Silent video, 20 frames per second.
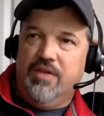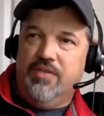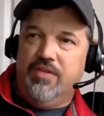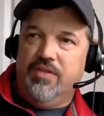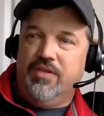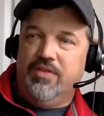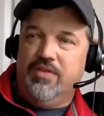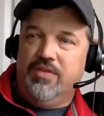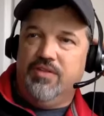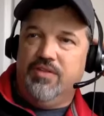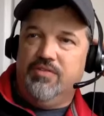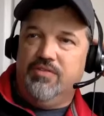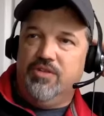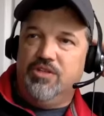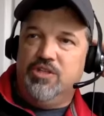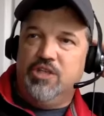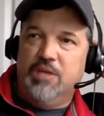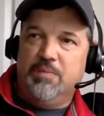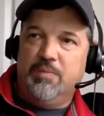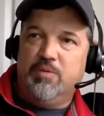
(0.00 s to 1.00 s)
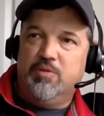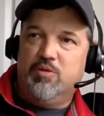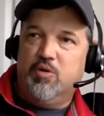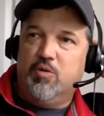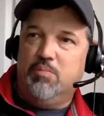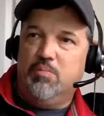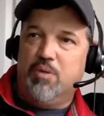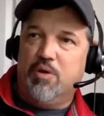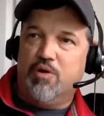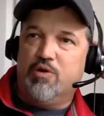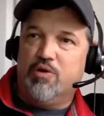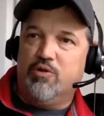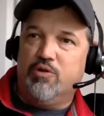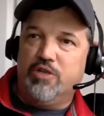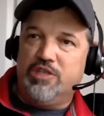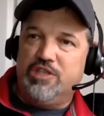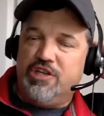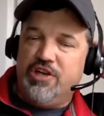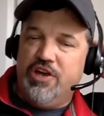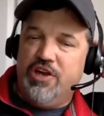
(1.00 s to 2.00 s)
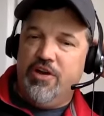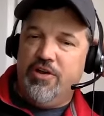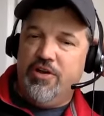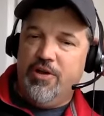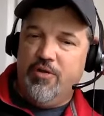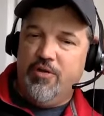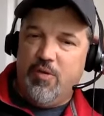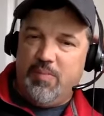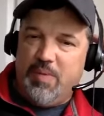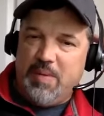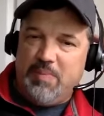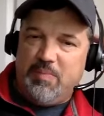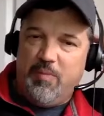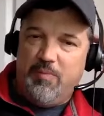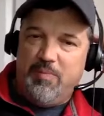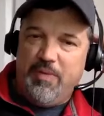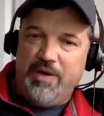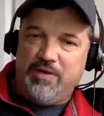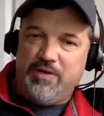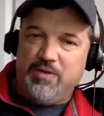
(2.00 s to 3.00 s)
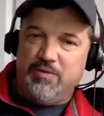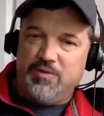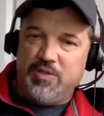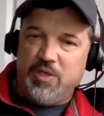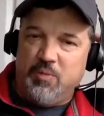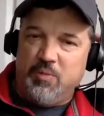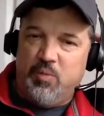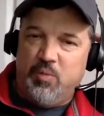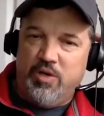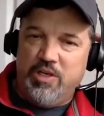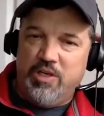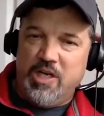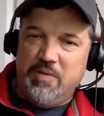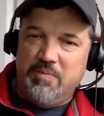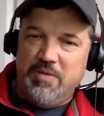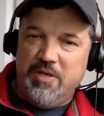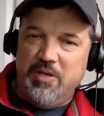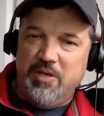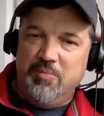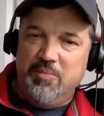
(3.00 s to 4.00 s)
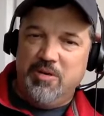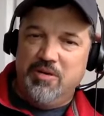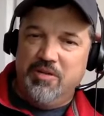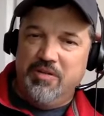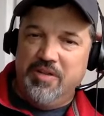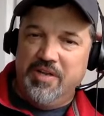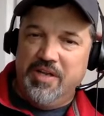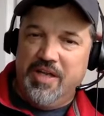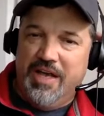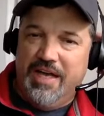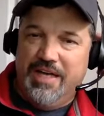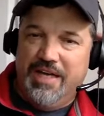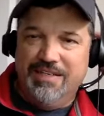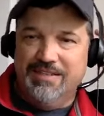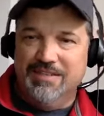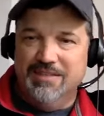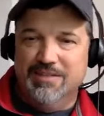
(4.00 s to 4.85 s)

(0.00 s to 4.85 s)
the, the, the typical burglary scenario that people picture of someone coming in the middle of the night